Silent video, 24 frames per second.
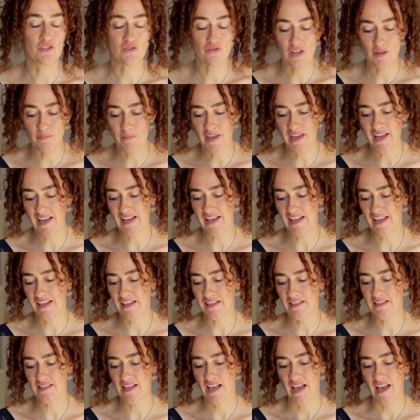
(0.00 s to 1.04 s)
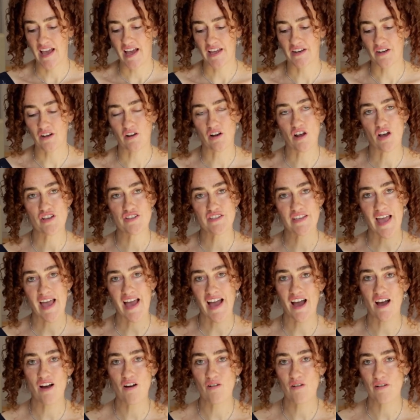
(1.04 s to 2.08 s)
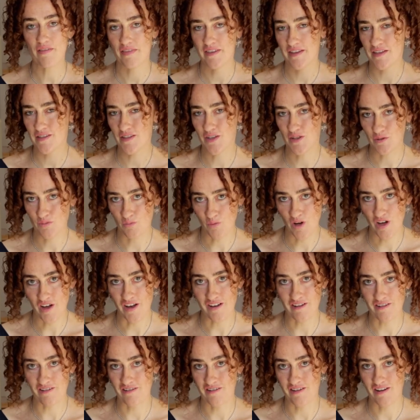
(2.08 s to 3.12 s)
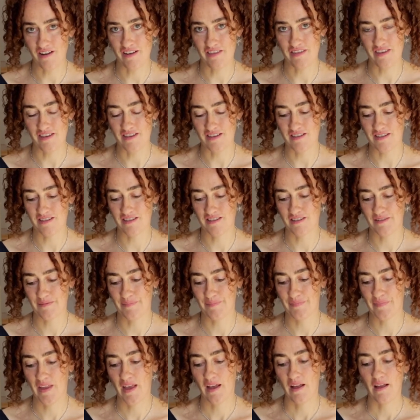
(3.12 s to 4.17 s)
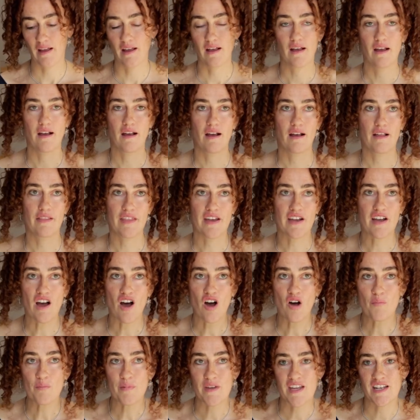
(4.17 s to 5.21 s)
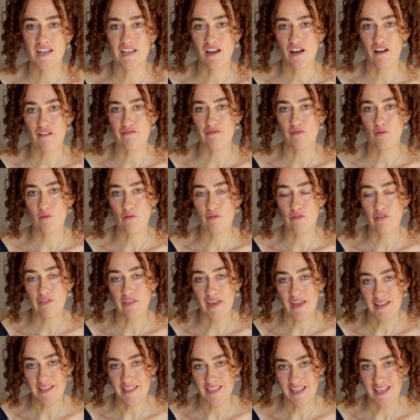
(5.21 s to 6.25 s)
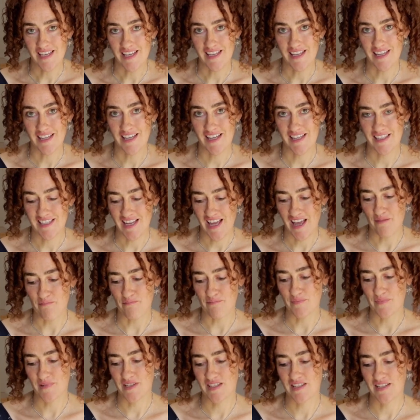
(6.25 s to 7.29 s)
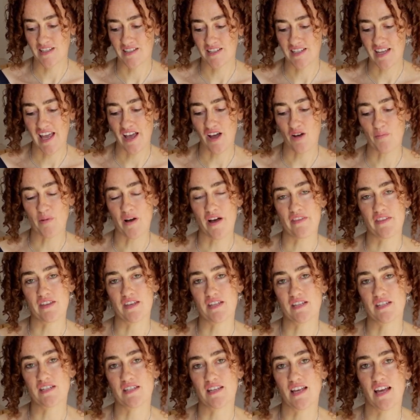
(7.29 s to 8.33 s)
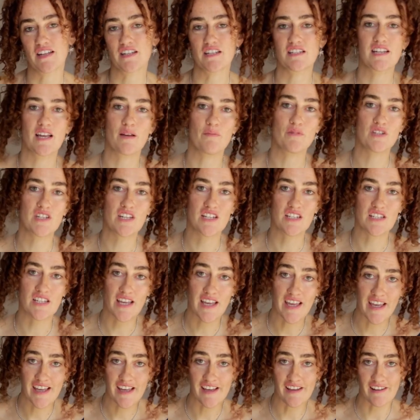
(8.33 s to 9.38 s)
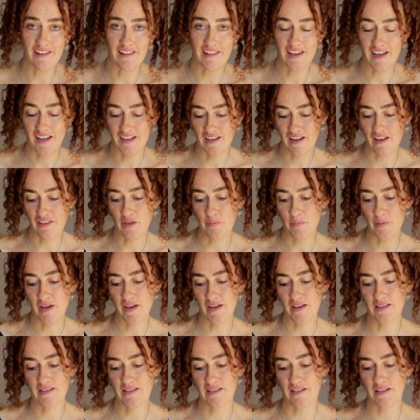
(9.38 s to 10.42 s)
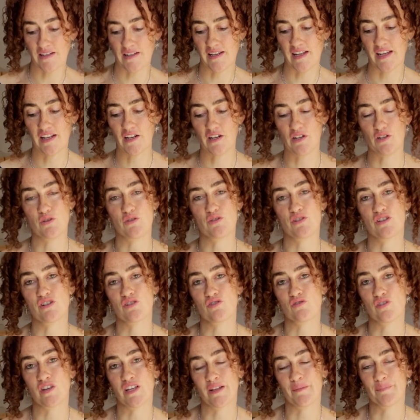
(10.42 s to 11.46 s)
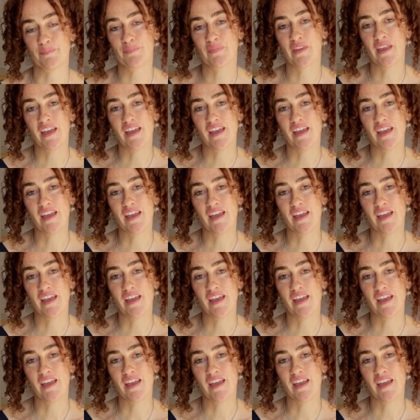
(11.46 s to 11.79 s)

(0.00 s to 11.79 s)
dream healings, and I'll ask how this could work on others. There can't be enough authentic attempts to help others, and attempting to heal another person in a lucid dream